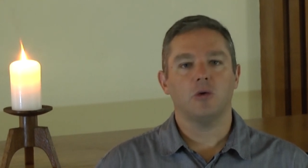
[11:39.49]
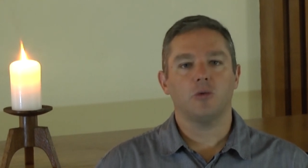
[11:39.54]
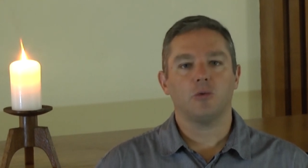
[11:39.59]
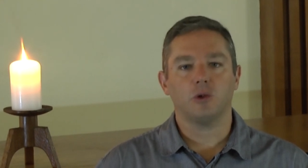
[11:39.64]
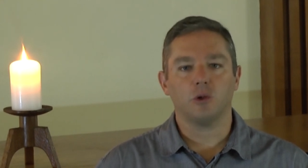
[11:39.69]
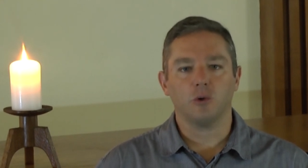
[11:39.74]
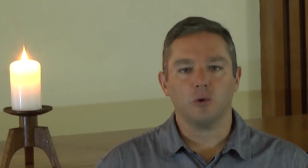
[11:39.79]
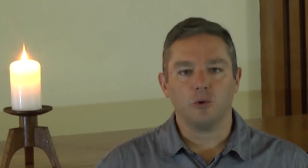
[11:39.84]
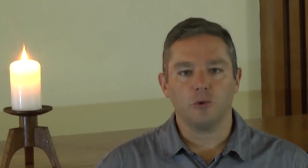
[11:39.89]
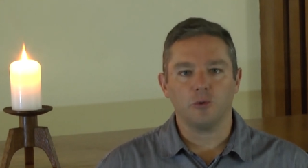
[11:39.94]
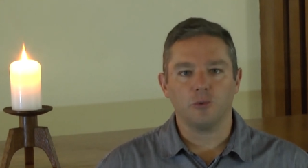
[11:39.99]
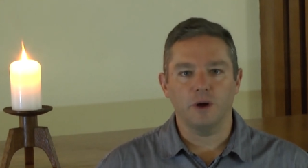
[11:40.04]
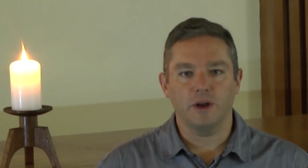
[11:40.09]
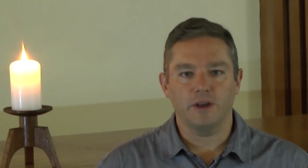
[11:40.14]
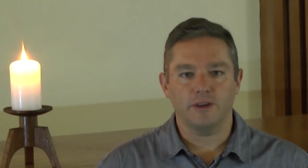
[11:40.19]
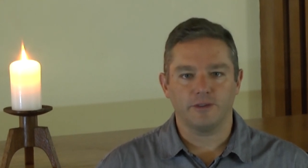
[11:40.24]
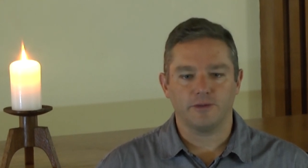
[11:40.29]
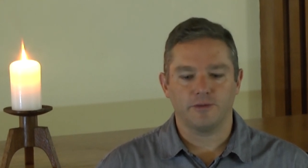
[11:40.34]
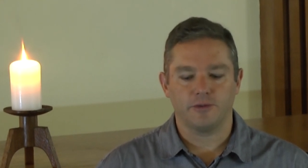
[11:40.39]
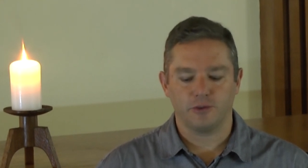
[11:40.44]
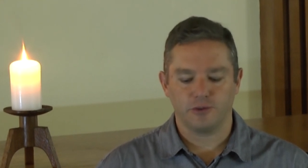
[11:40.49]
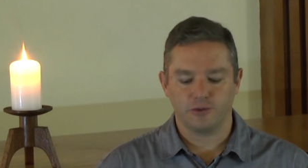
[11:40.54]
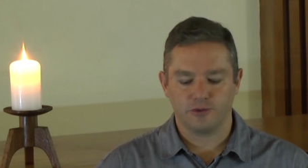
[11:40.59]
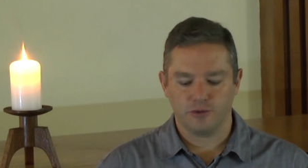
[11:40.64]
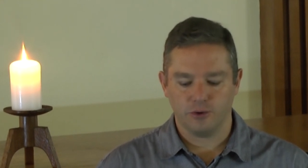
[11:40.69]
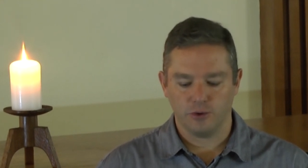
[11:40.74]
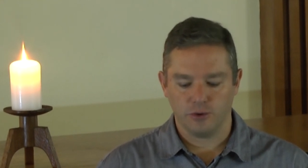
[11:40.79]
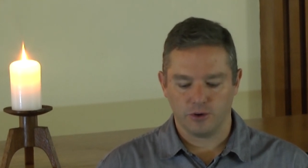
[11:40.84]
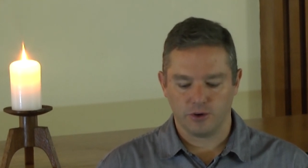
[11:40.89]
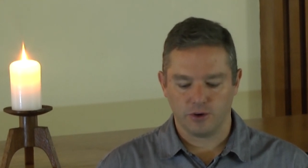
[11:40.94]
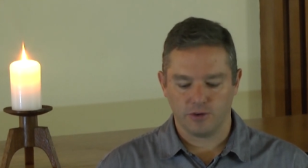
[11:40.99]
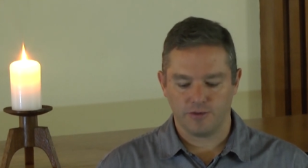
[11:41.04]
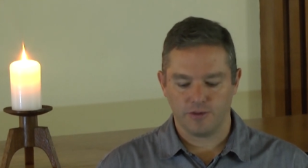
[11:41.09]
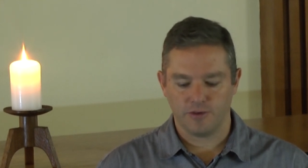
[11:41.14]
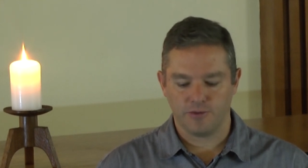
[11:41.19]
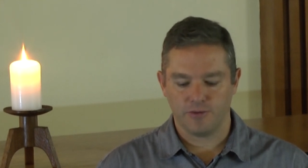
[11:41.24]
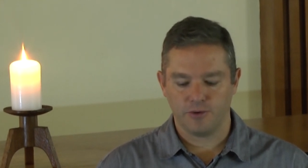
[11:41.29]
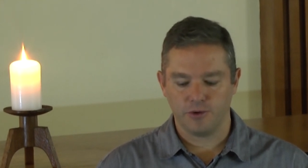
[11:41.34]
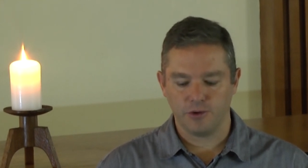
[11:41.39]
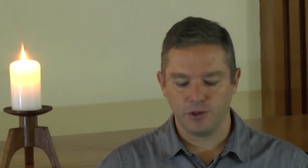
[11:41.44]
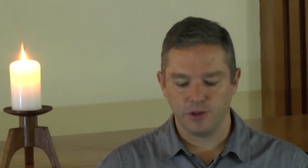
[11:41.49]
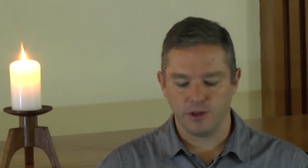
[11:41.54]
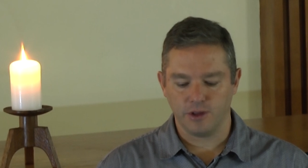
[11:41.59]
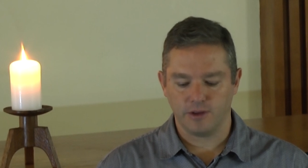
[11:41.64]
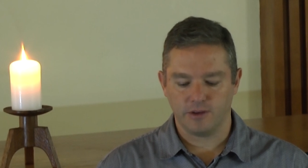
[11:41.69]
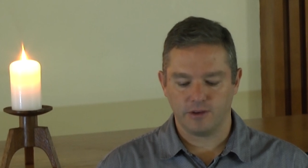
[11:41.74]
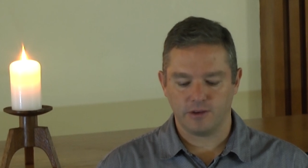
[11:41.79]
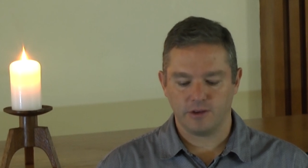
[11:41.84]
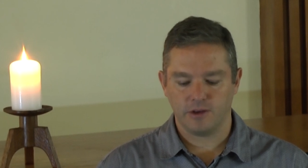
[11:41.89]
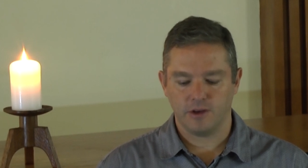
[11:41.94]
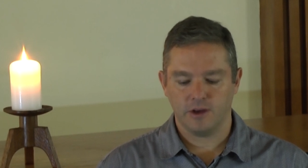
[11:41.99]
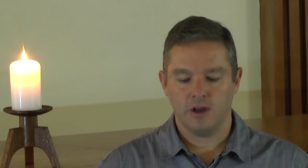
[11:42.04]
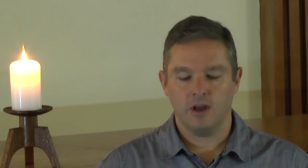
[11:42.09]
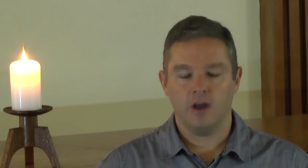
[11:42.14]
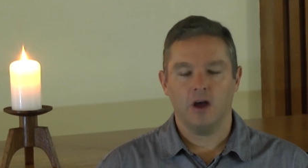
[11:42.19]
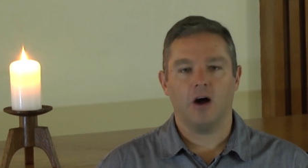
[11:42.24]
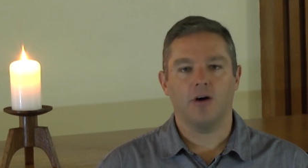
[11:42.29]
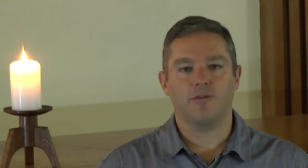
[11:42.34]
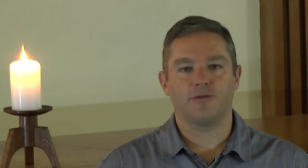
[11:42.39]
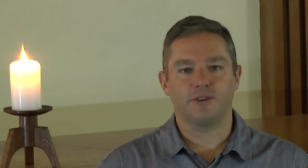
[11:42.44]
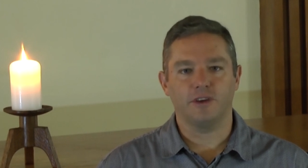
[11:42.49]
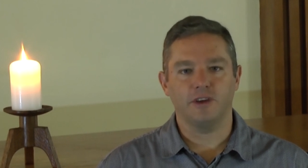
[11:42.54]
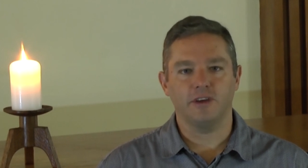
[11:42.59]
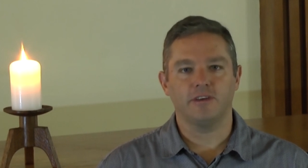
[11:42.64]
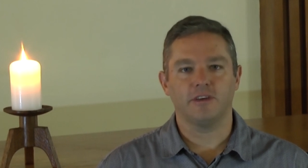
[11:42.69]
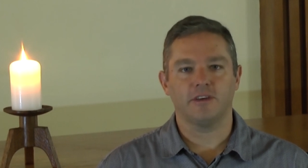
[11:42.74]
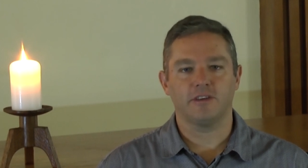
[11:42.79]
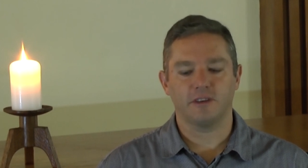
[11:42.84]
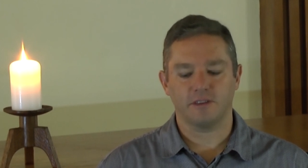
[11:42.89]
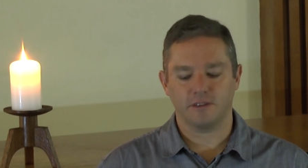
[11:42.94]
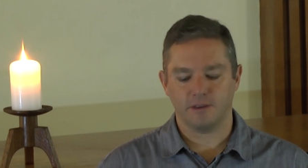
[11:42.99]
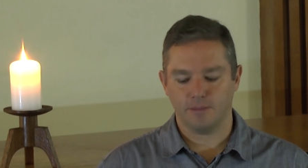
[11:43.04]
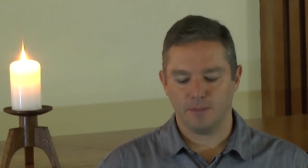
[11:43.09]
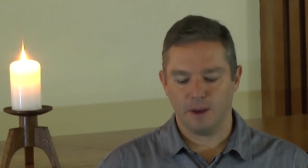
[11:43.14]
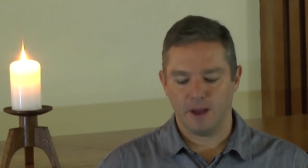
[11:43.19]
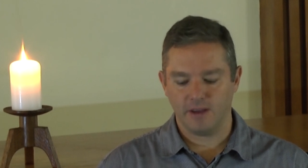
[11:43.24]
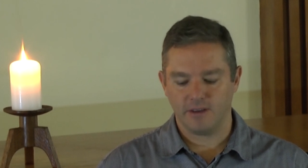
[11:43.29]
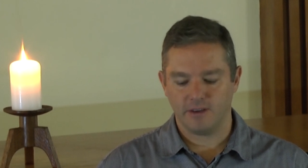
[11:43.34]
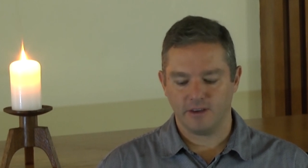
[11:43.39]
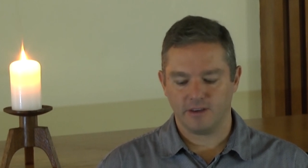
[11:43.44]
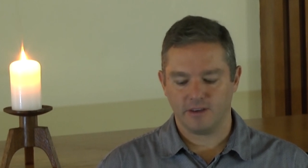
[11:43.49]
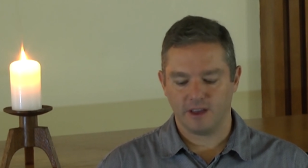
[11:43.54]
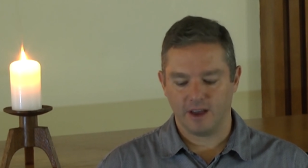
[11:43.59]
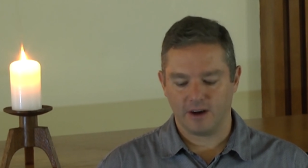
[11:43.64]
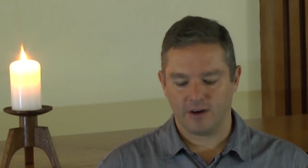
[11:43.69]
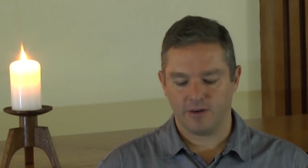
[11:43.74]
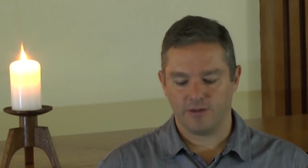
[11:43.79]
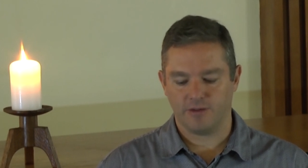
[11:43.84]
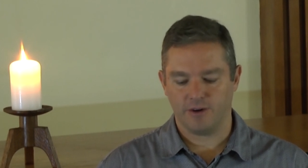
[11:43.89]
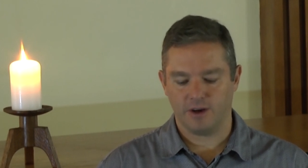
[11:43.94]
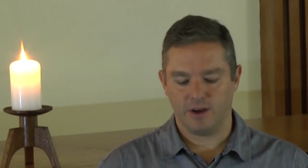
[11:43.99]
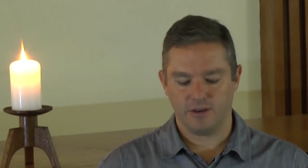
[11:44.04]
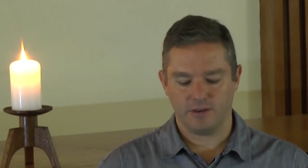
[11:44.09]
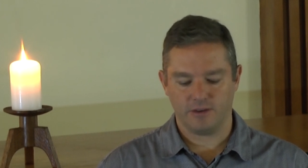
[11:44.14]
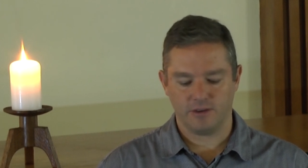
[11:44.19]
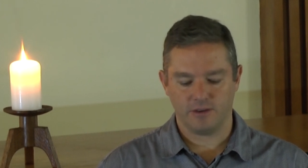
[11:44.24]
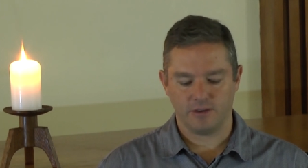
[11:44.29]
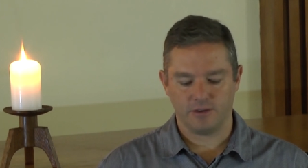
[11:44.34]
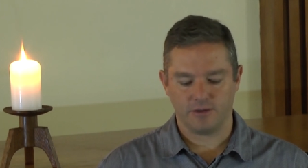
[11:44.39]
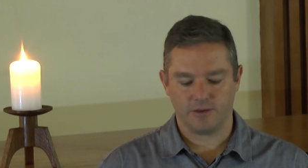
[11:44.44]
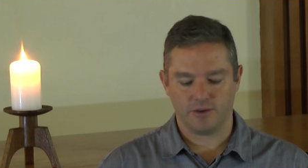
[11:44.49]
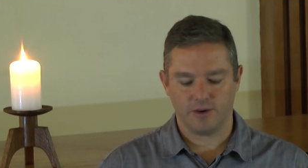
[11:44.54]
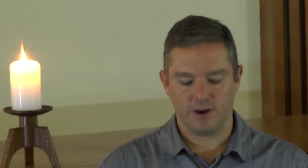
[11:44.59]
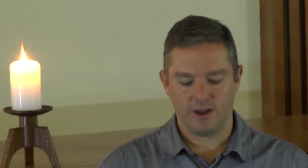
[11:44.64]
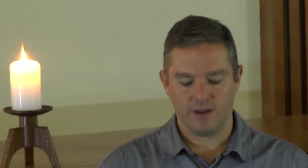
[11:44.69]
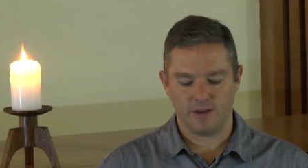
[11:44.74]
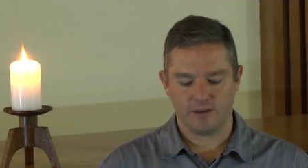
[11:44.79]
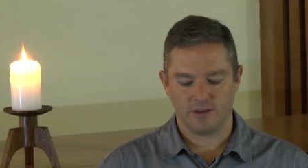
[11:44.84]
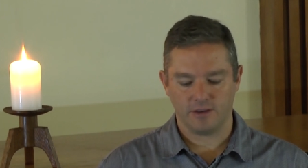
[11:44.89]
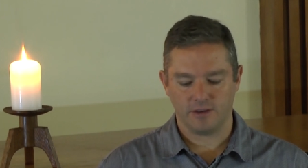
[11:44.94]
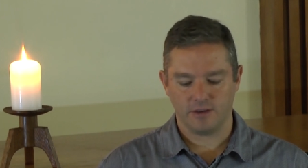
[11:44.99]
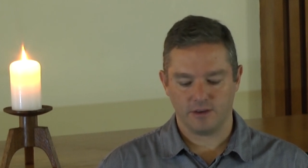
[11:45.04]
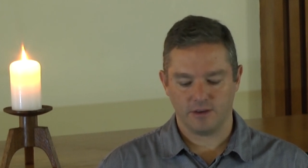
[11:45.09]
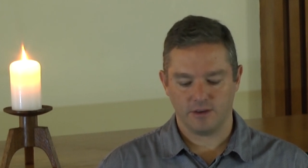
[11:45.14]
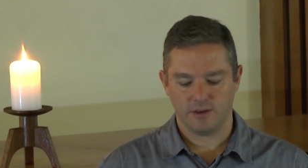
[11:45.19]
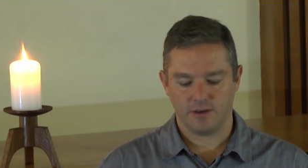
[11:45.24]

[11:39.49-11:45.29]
will always fall short of the fullness of Jesus' amazing sacrifices of grace.